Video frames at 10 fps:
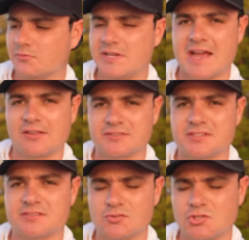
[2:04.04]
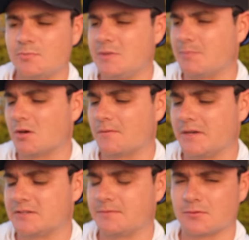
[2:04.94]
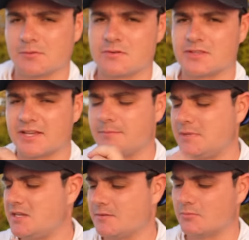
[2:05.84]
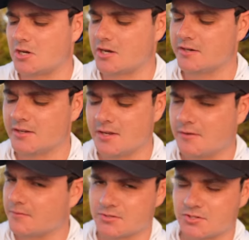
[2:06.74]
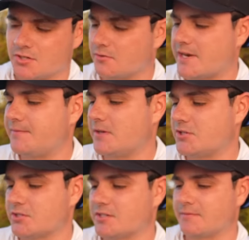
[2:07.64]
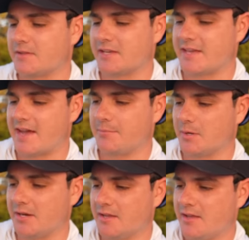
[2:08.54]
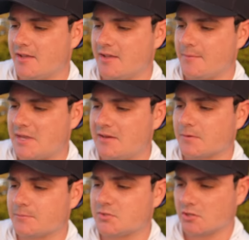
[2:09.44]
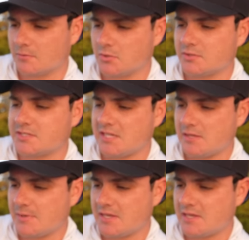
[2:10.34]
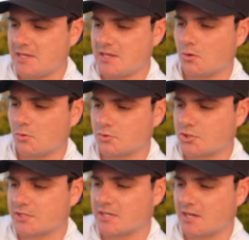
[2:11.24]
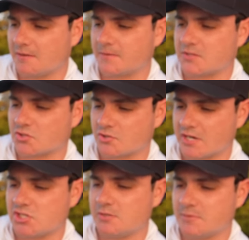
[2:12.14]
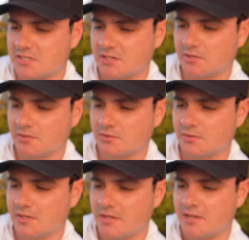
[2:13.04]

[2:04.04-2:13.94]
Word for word: three ounces, so should be perfect for throwing like a medium rod for snook, redfish, and stuff like that. But made from durable T P E, ultra tough and stretchy material,